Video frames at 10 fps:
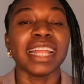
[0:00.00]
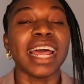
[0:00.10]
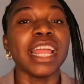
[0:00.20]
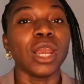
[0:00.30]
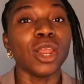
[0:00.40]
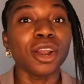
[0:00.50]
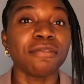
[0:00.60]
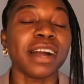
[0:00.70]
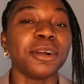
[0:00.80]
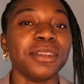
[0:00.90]
that a lot
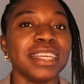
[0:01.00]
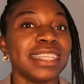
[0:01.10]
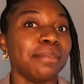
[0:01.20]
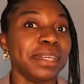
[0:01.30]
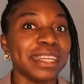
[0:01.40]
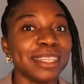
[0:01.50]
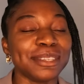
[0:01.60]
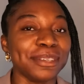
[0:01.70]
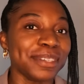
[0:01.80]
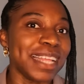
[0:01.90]
of her colleagues are beginning
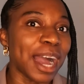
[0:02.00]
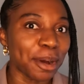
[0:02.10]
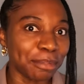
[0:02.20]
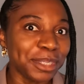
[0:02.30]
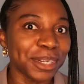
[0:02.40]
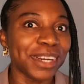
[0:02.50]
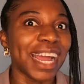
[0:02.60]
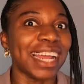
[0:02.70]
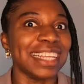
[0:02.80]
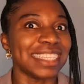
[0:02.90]
to use that option
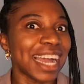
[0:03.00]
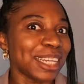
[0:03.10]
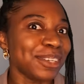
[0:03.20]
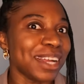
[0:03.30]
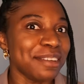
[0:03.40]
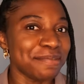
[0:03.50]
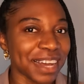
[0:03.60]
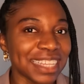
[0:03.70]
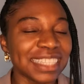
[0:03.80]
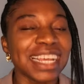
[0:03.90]
and it's actually fast,